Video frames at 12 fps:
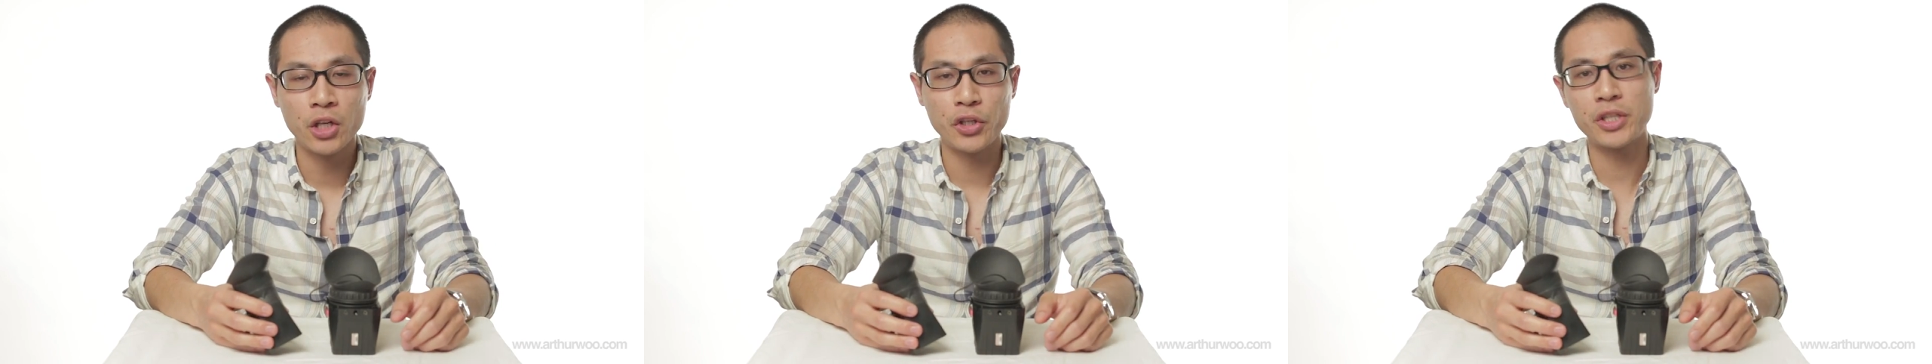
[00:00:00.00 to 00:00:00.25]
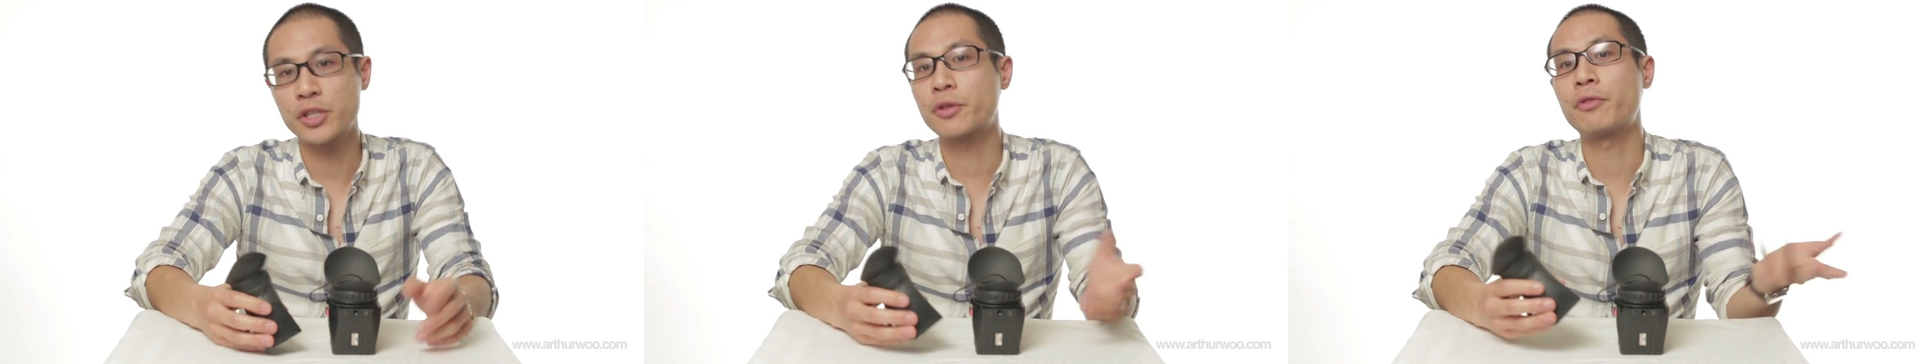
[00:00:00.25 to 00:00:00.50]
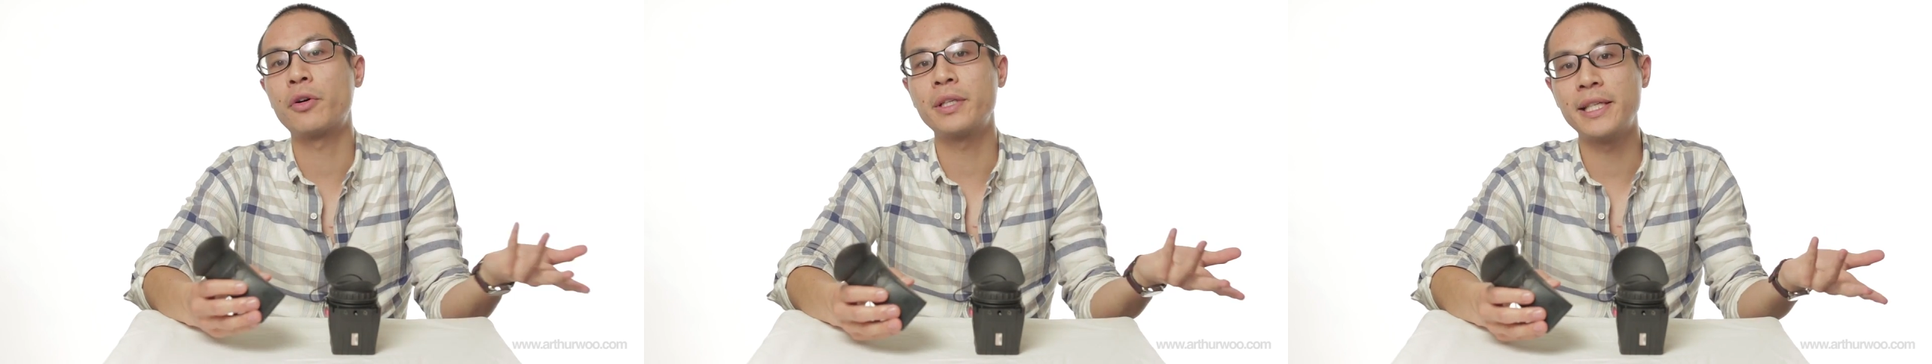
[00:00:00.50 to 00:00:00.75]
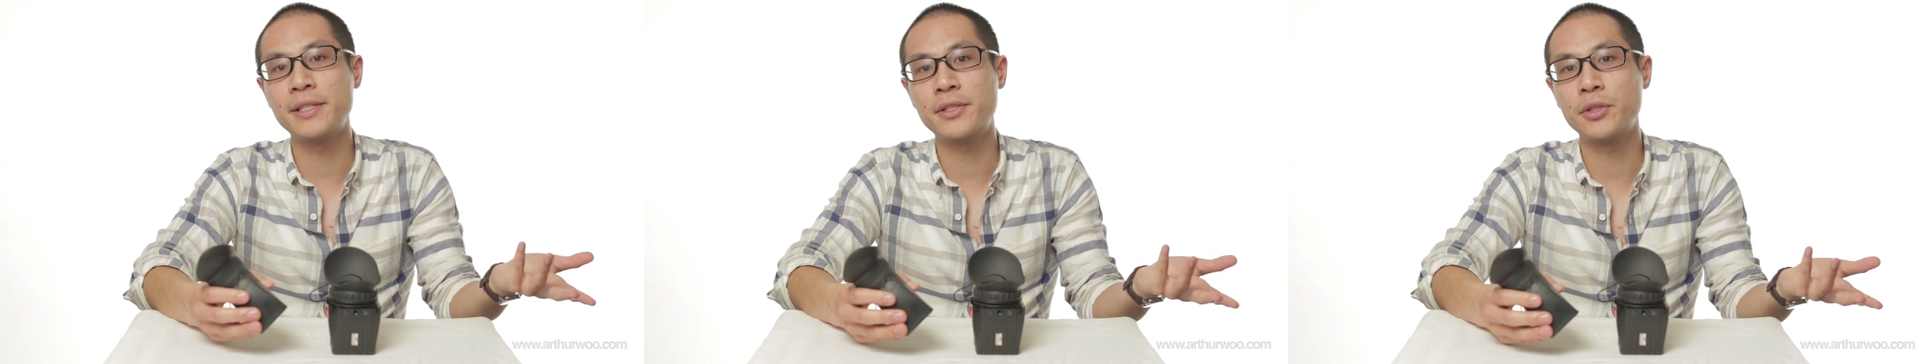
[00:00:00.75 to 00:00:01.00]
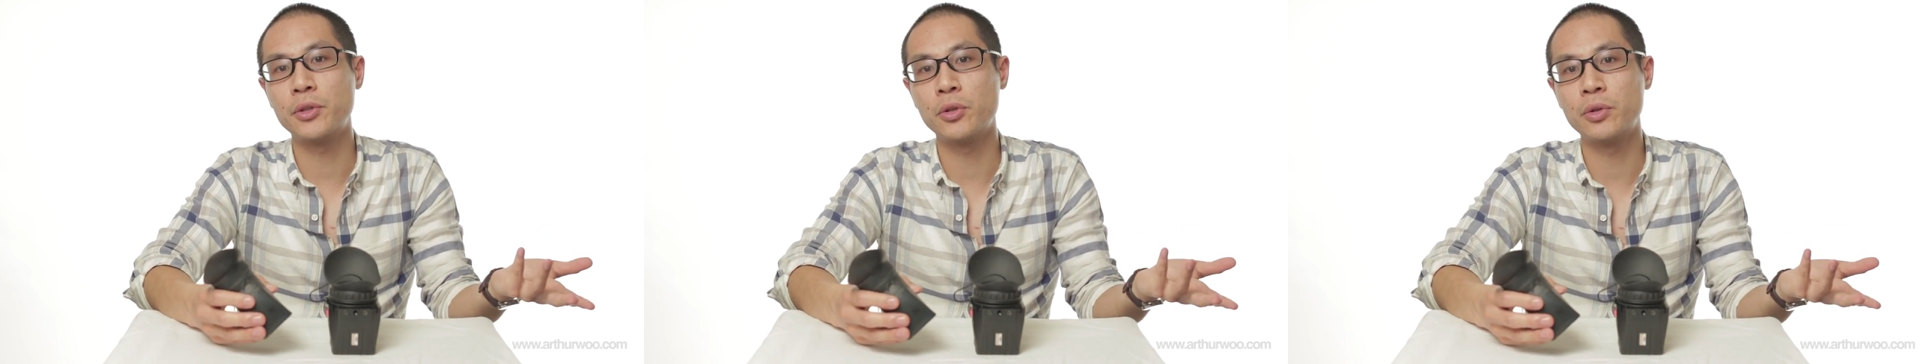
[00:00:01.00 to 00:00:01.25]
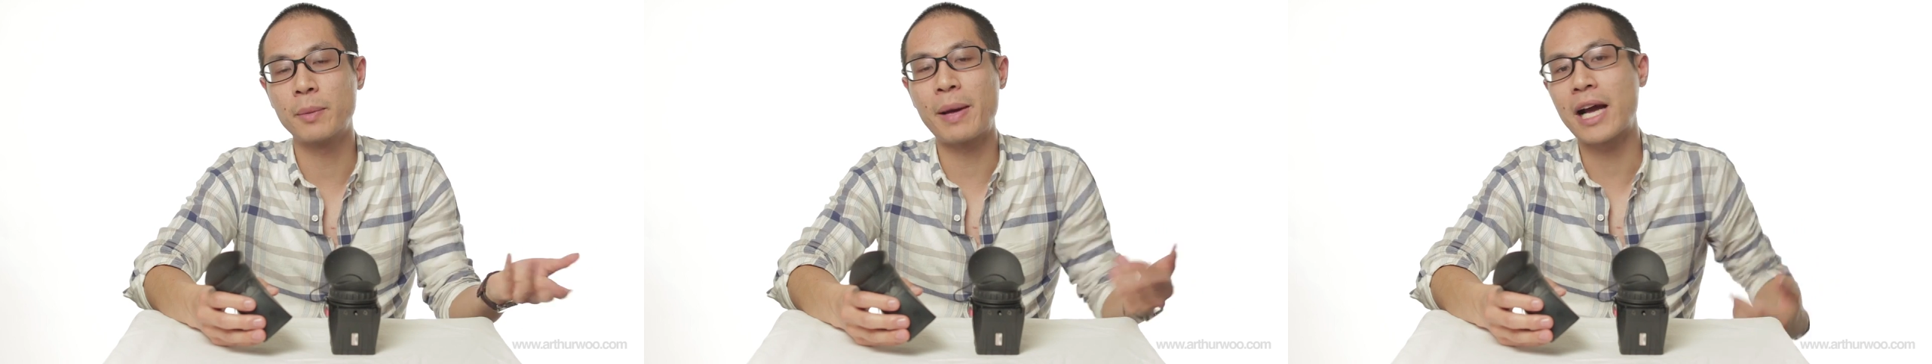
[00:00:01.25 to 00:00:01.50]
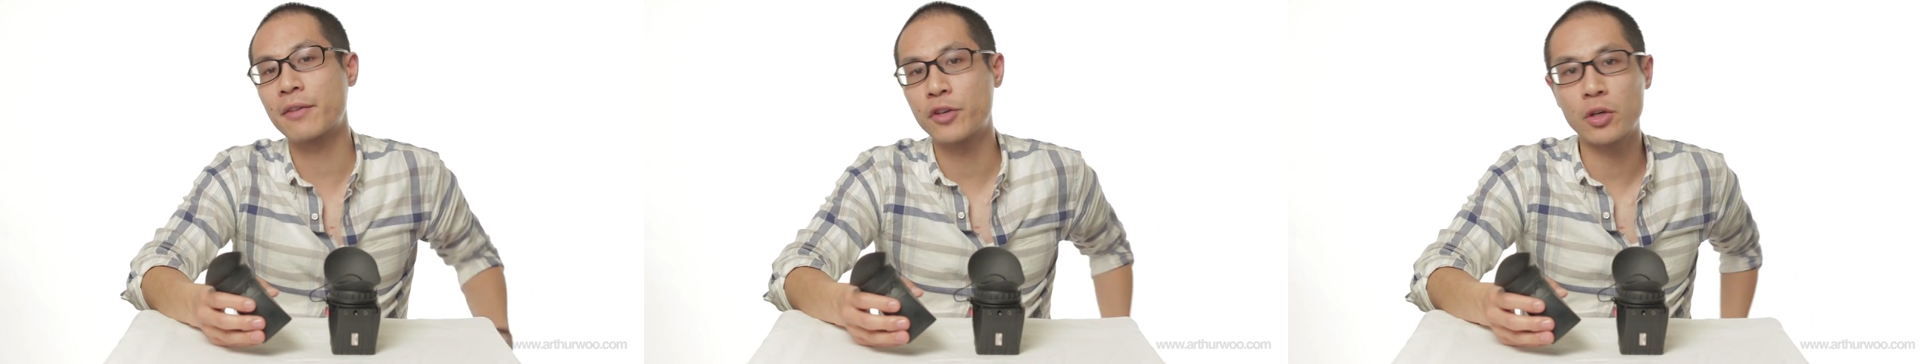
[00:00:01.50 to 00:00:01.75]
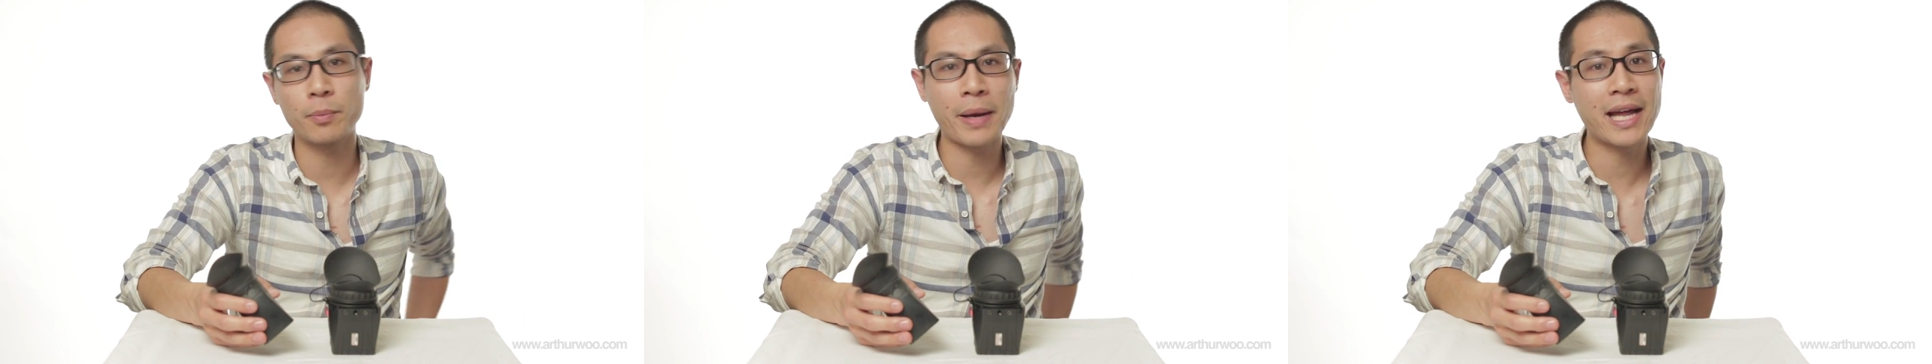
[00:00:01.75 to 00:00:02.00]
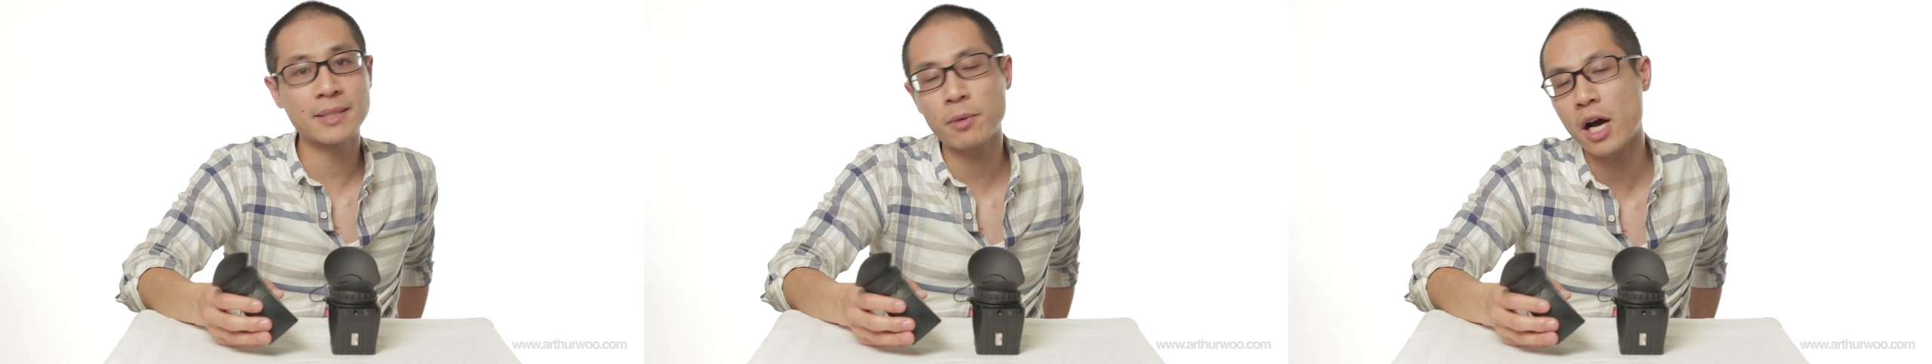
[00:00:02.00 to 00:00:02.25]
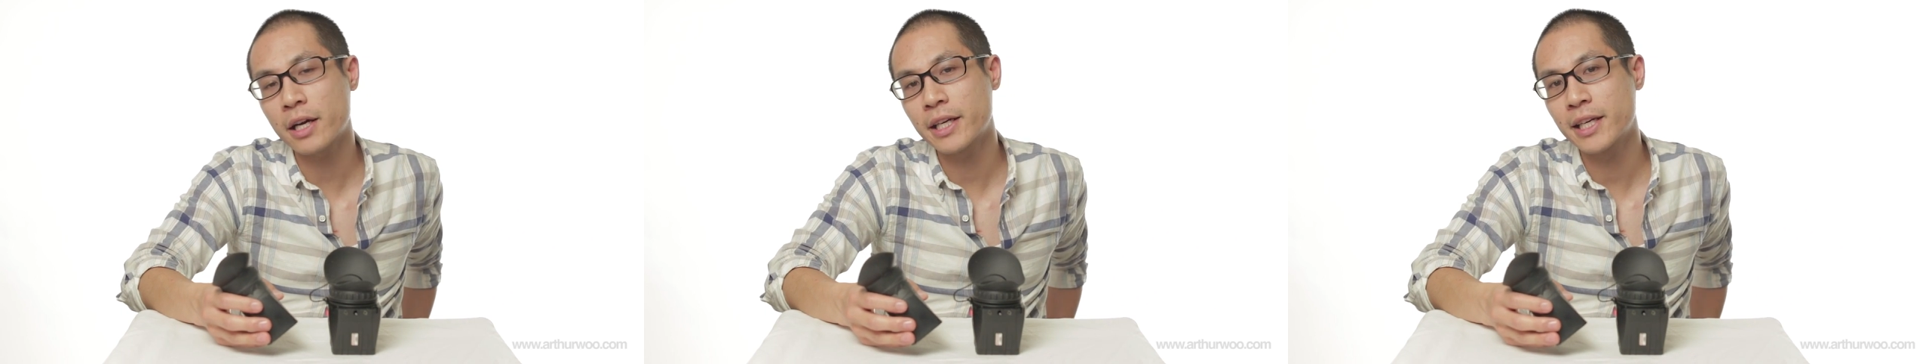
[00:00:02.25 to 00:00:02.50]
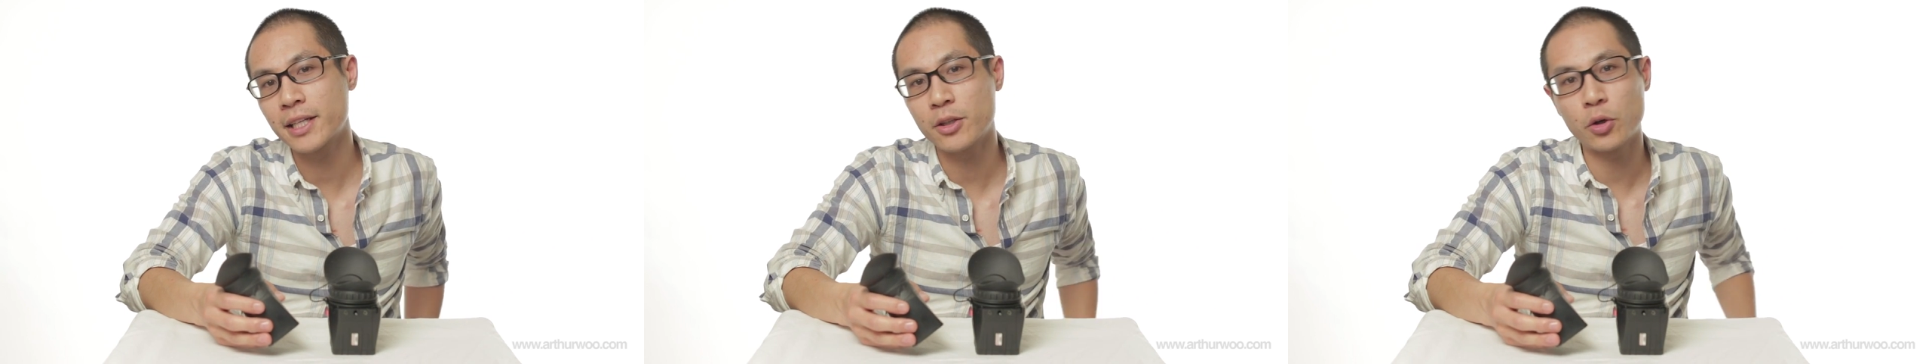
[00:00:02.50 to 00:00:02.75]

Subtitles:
you can just throw it into the back of your pants pocket